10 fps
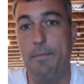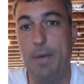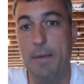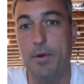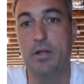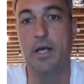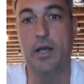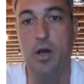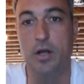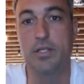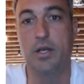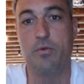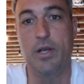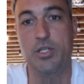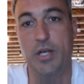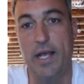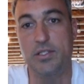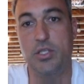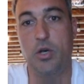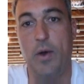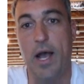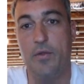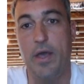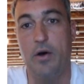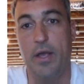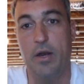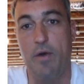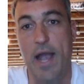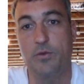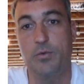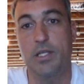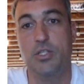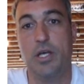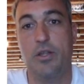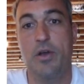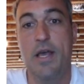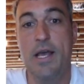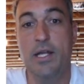pay-per-click, content creation, SEO, how they all interact with each other,